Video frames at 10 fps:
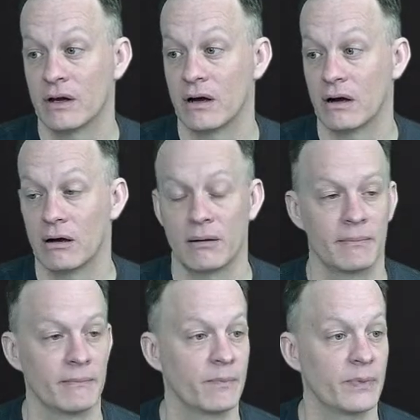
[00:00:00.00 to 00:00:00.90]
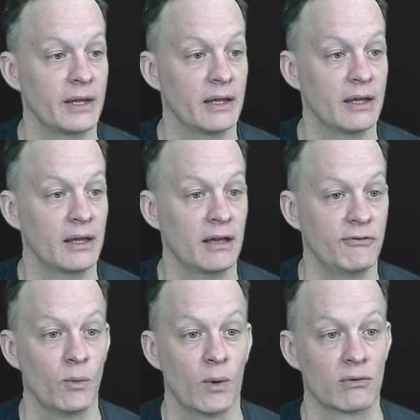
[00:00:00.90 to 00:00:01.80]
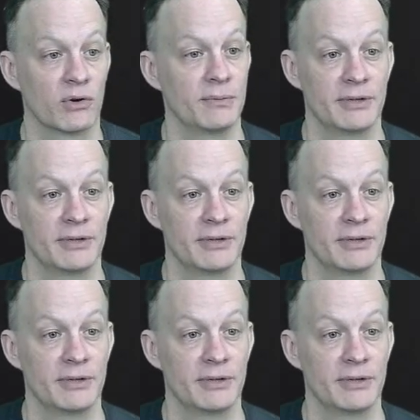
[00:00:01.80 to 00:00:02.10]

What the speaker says: Um, if you want to write them